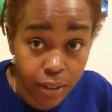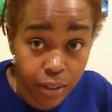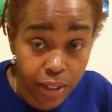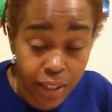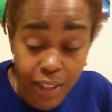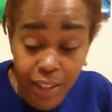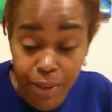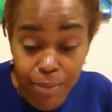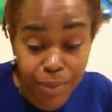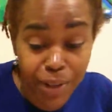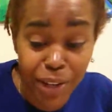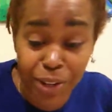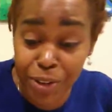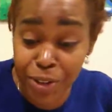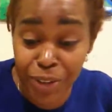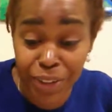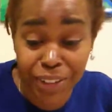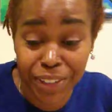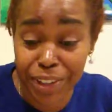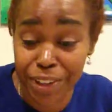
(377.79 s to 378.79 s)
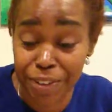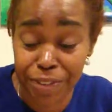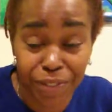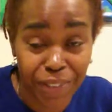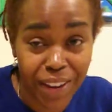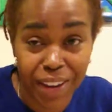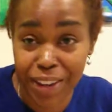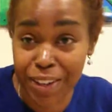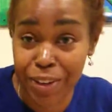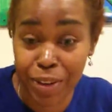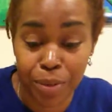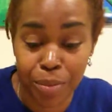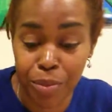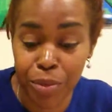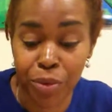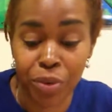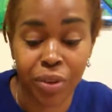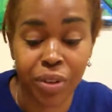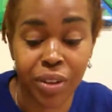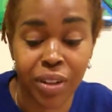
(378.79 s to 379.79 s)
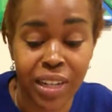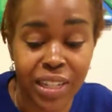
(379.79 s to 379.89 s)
And I'm not going to clarify no more.